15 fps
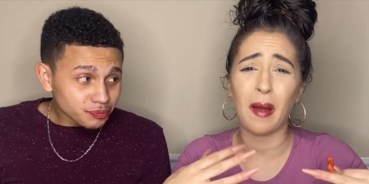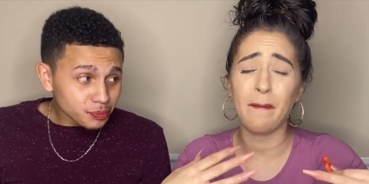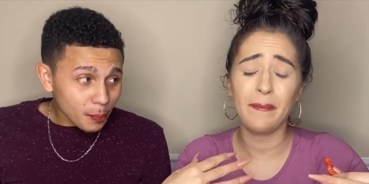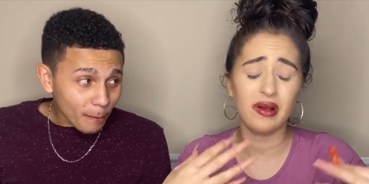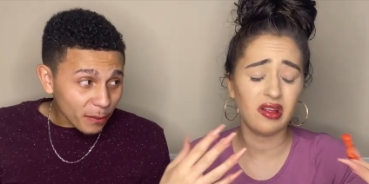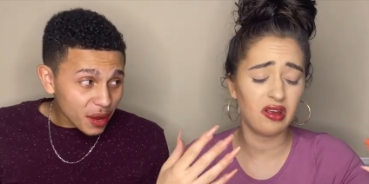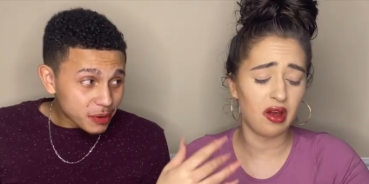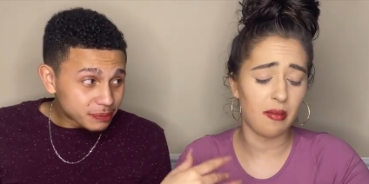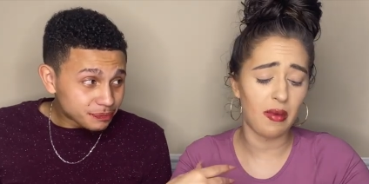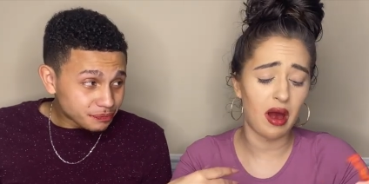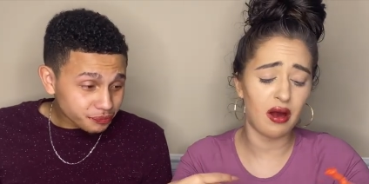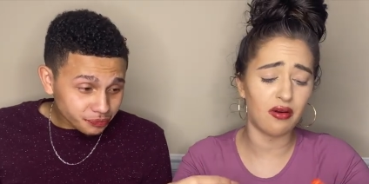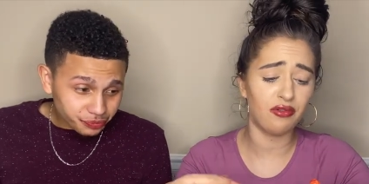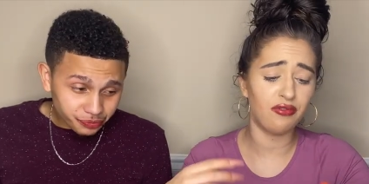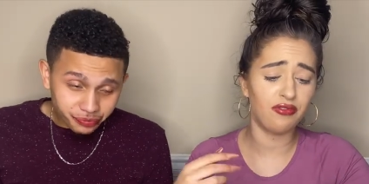Speaker 1: put in your
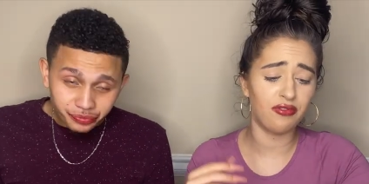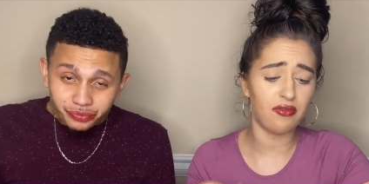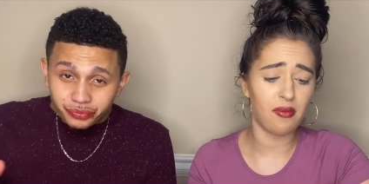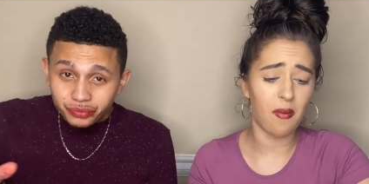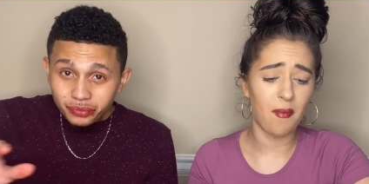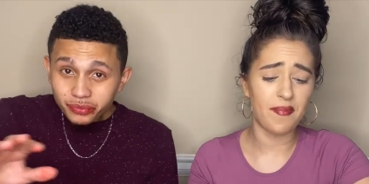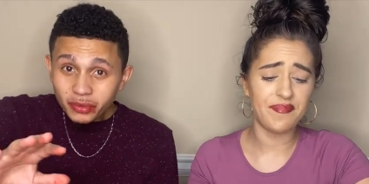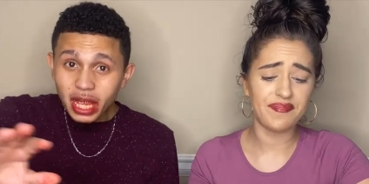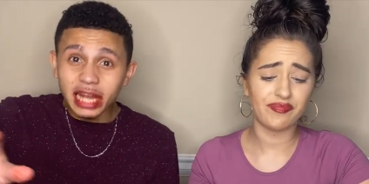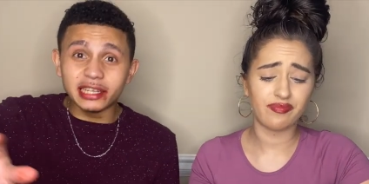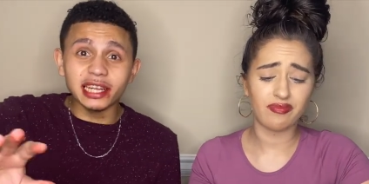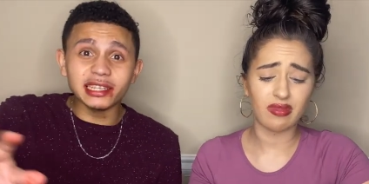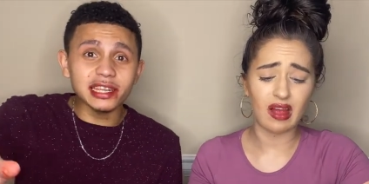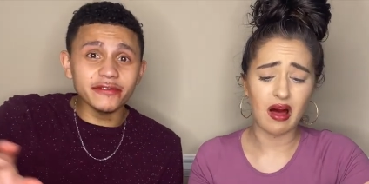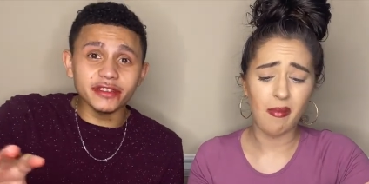mouth.
Speaker 2: It
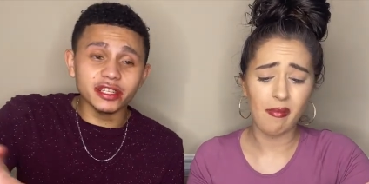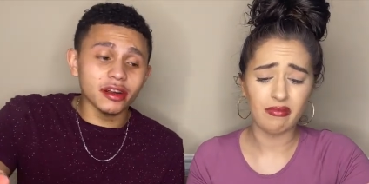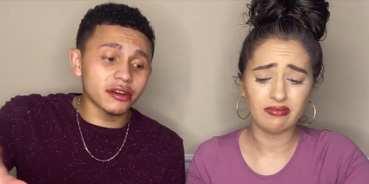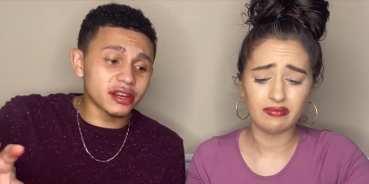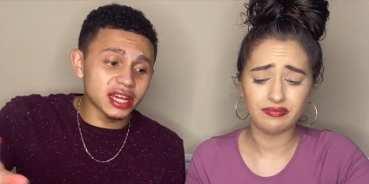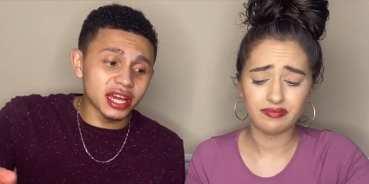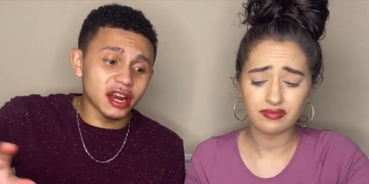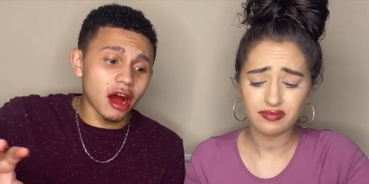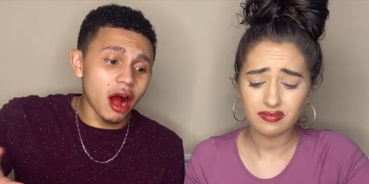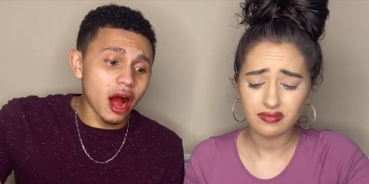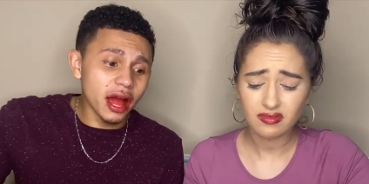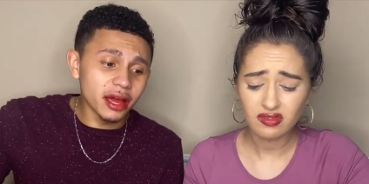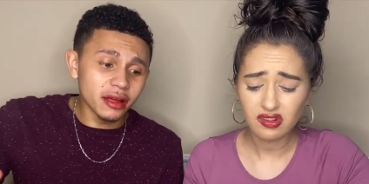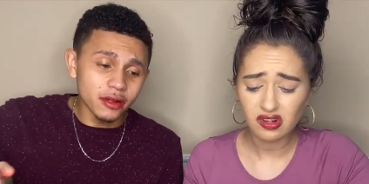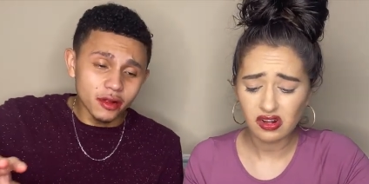doesn't even start to get
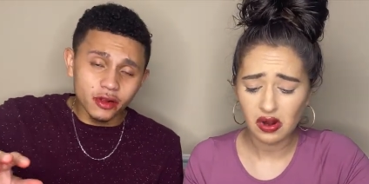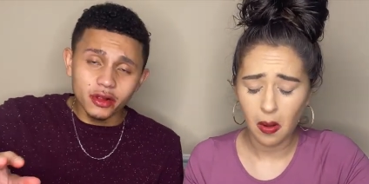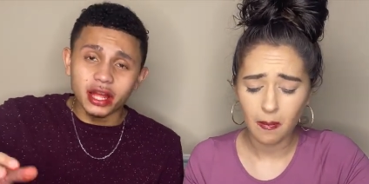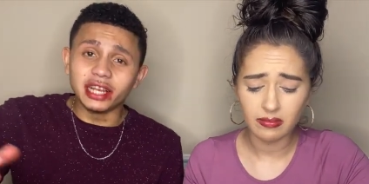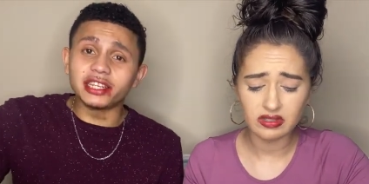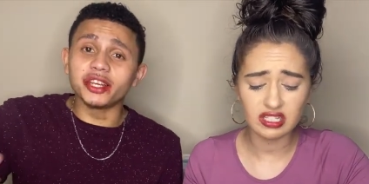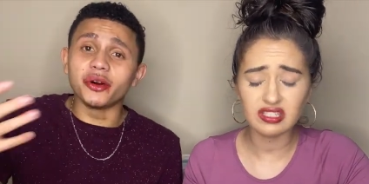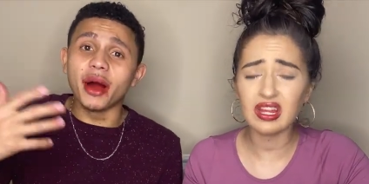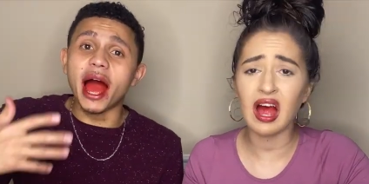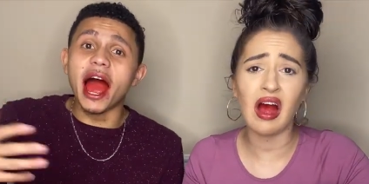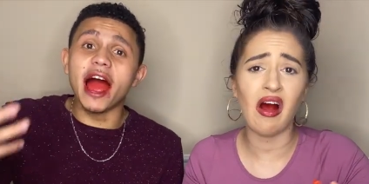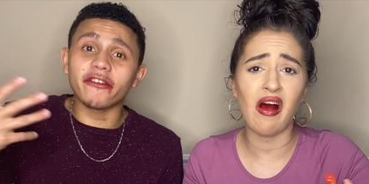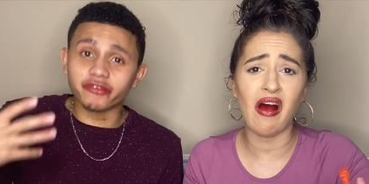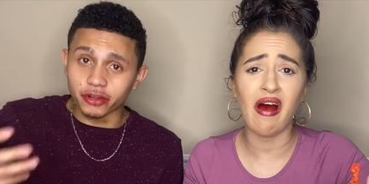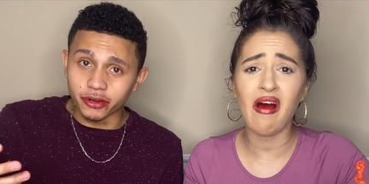hot until it's not
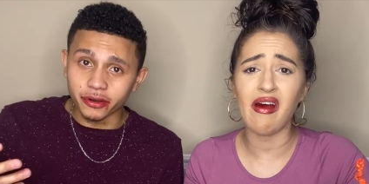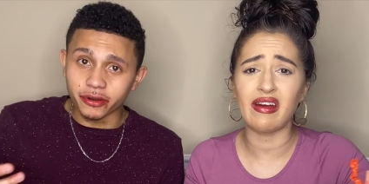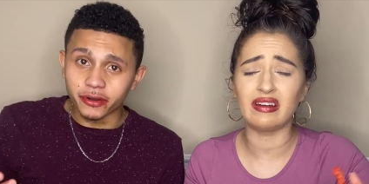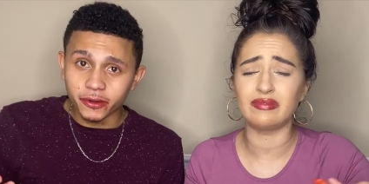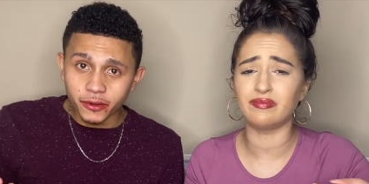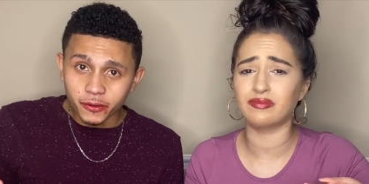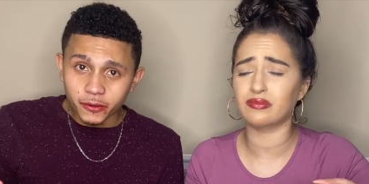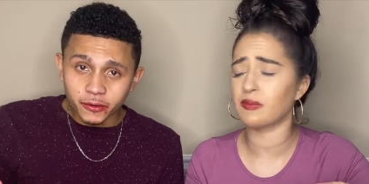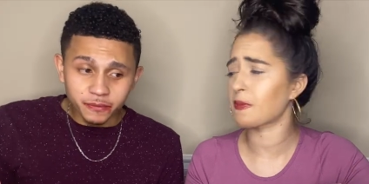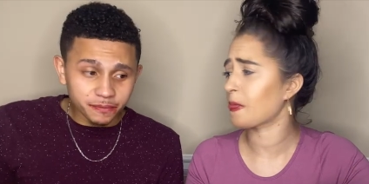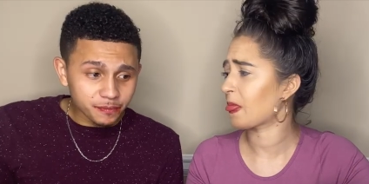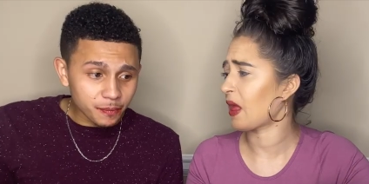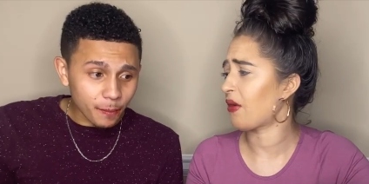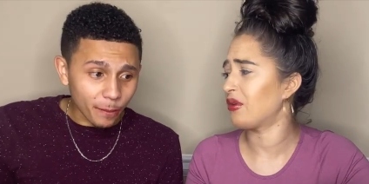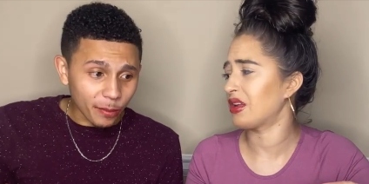after. hot.
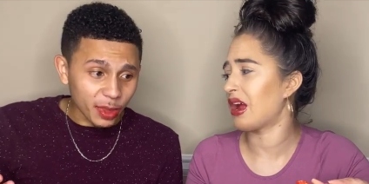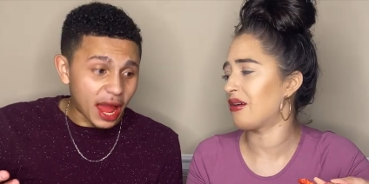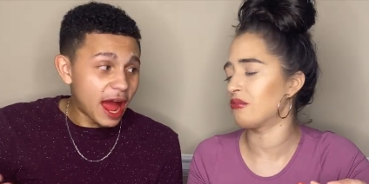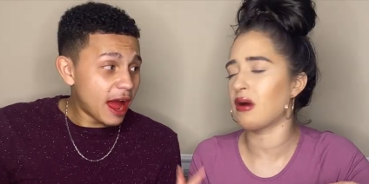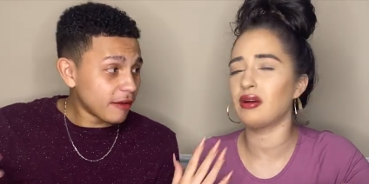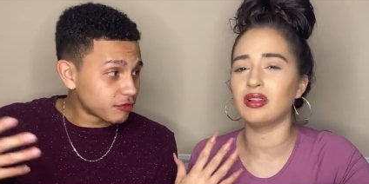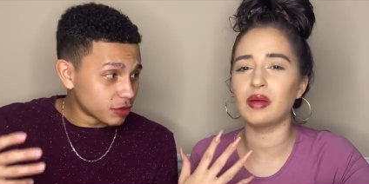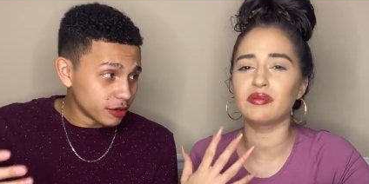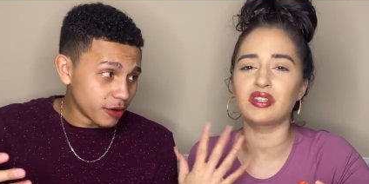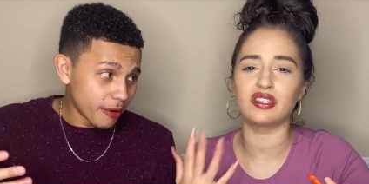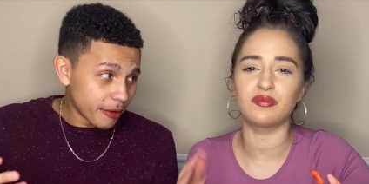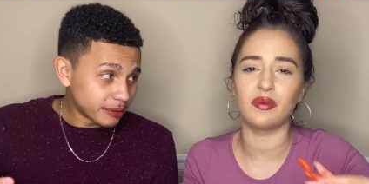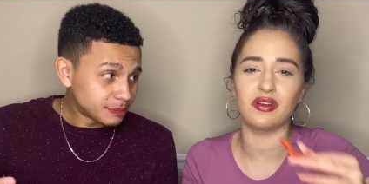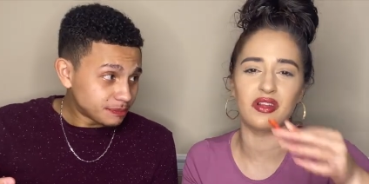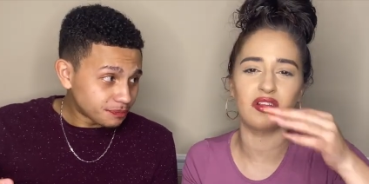
Speaker 1: Oh yeah, after, my lips
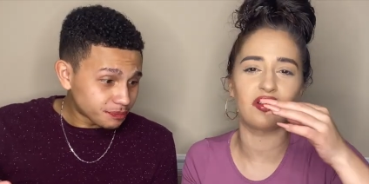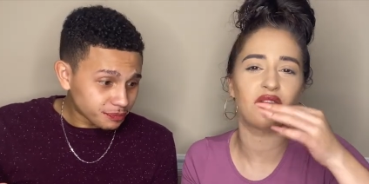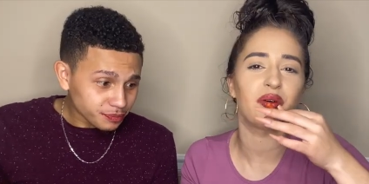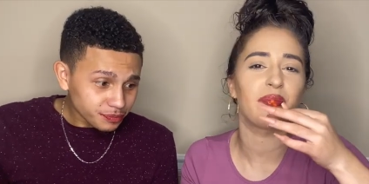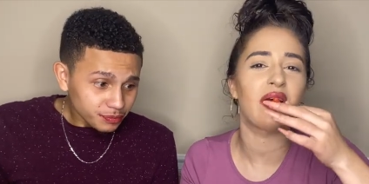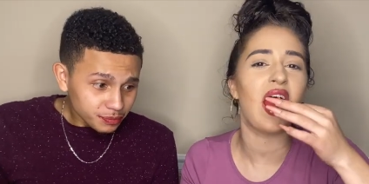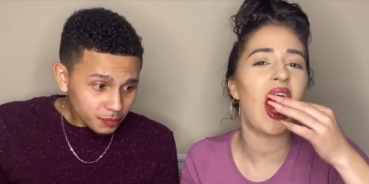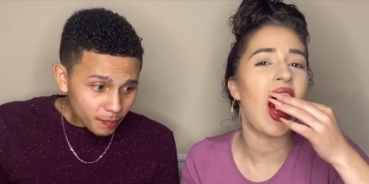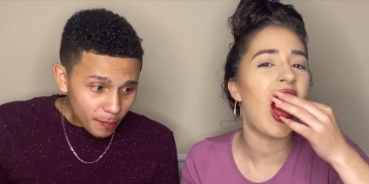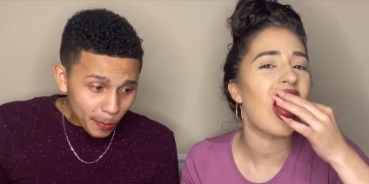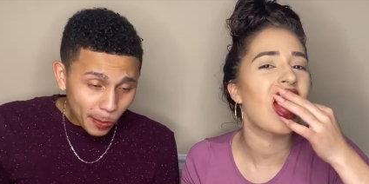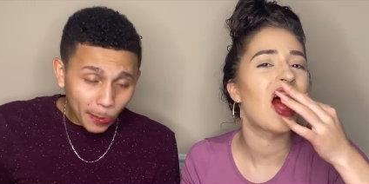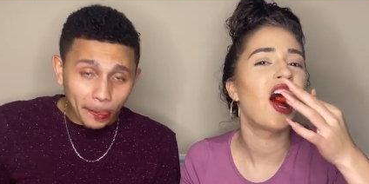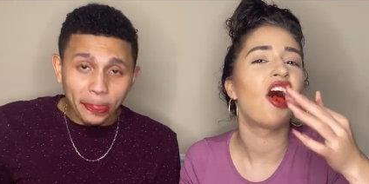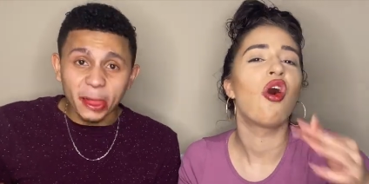though. is burning a little bit.
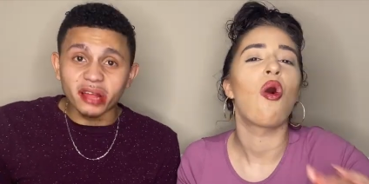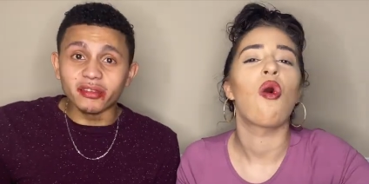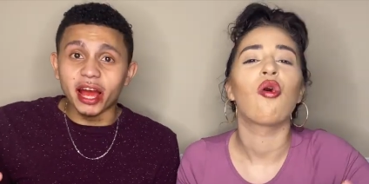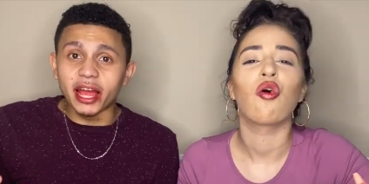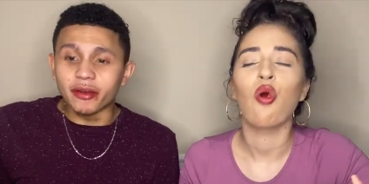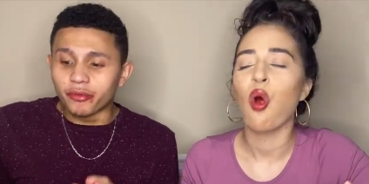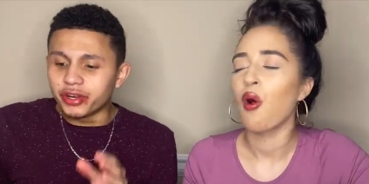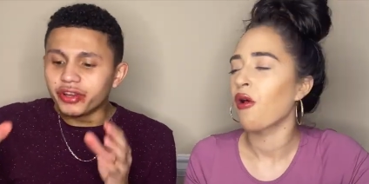
Speaker 2: Like when